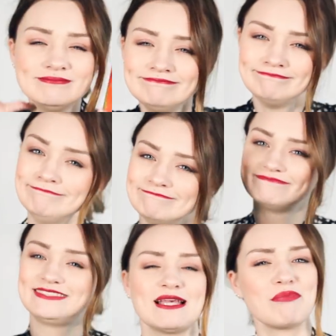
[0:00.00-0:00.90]

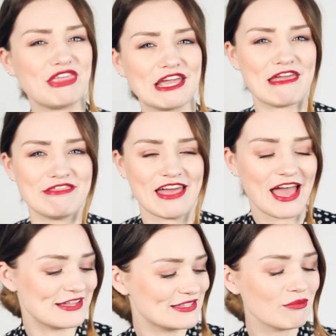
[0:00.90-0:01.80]
something in
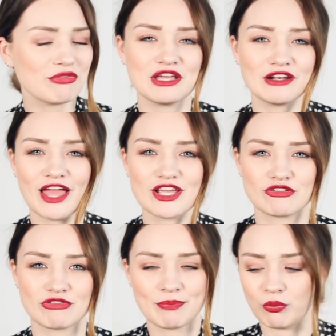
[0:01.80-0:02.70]
there, something like
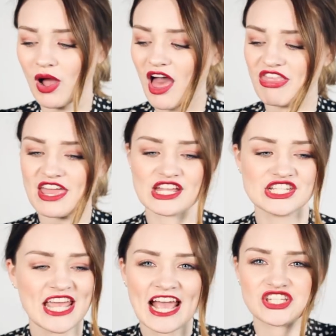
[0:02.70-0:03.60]
grip worthy and
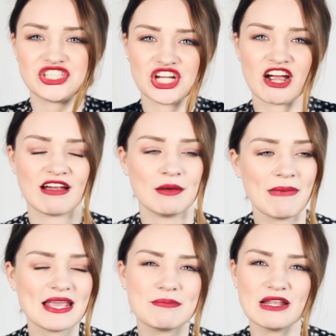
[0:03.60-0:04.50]
texture and
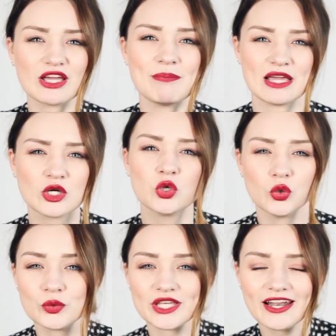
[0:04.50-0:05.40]
make me look a bit
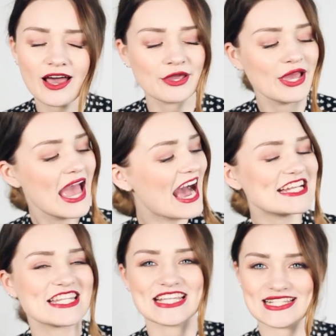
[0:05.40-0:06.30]
cool, you know?
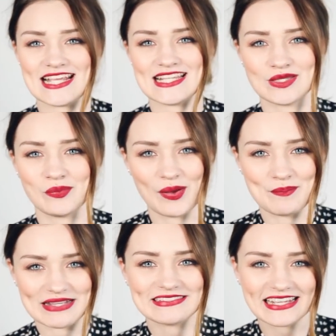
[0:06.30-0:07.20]
And this is the one
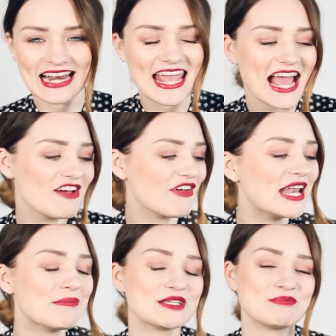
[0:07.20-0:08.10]
basically. I've
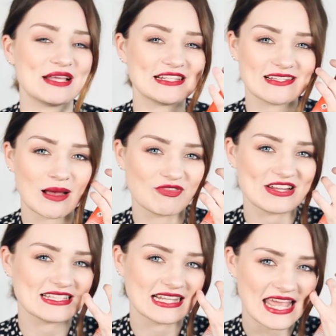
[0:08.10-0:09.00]
only just picked this up
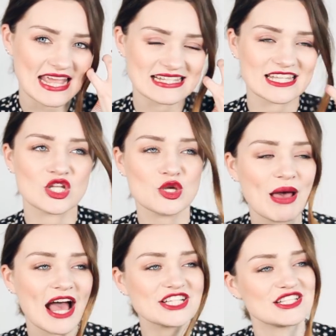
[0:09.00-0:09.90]
recently. It's a new
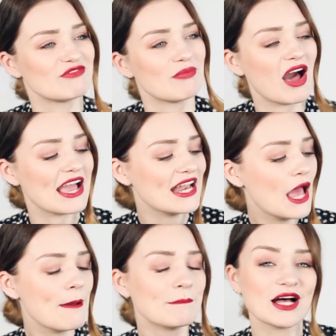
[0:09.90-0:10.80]
purchase of mine,
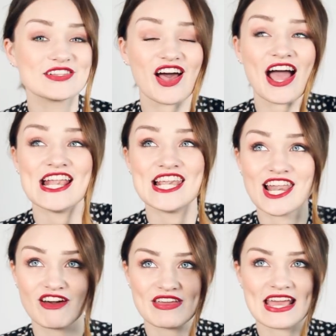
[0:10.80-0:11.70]
but I
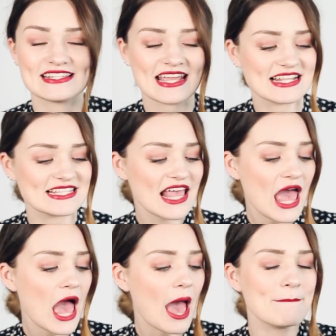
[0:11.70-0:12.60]
love it. It's
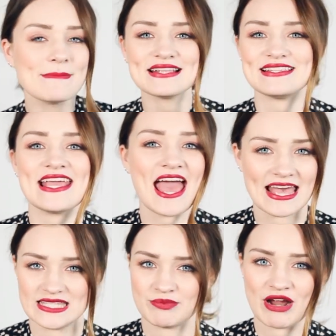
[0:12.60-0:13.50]
a messy
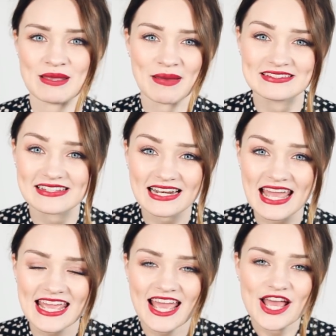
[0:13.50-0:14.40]
hairspray
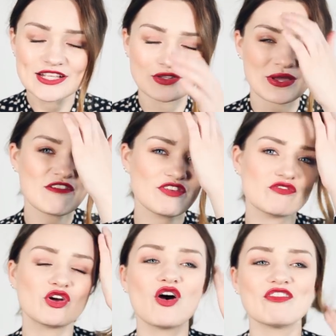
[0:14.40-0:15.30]
basically. So if
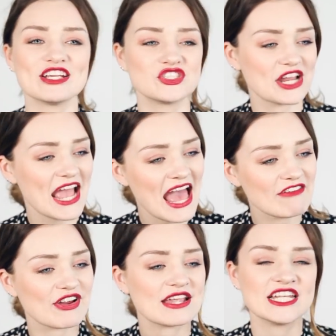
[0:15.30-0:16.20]
you've got very straight hair,
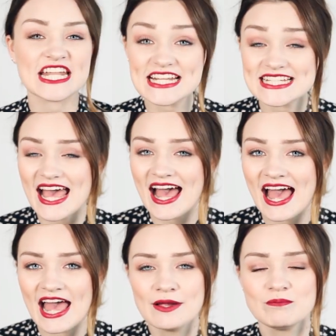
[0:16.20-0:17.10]
very neat
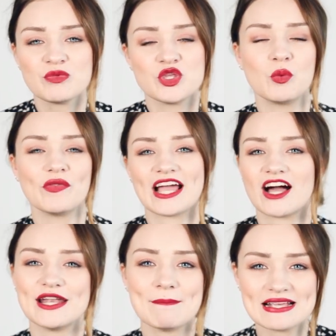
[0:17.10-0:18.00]
hair, you want that
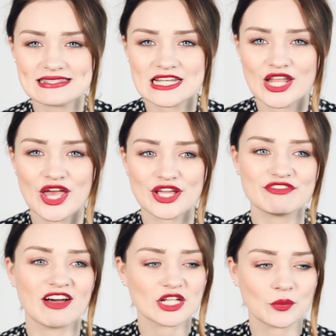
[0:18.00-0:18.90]
kind of messy look, you
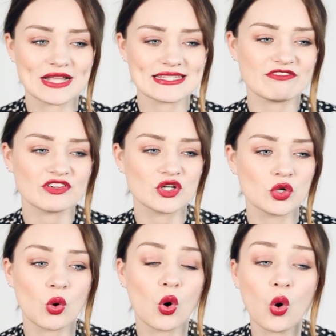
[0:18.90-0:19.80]
find it quite
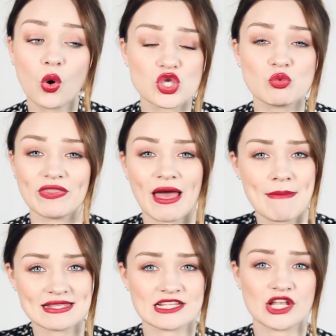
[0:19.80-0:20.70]
difficult, or you want that
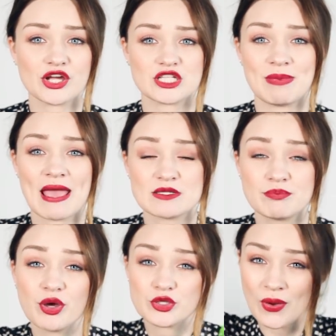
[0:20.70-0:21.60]
messy look to be able to
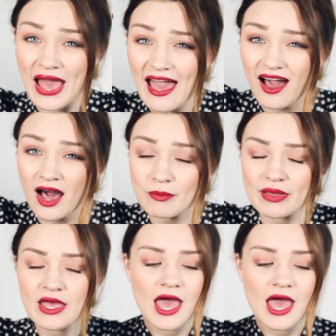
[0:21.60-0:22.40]
put your hair up,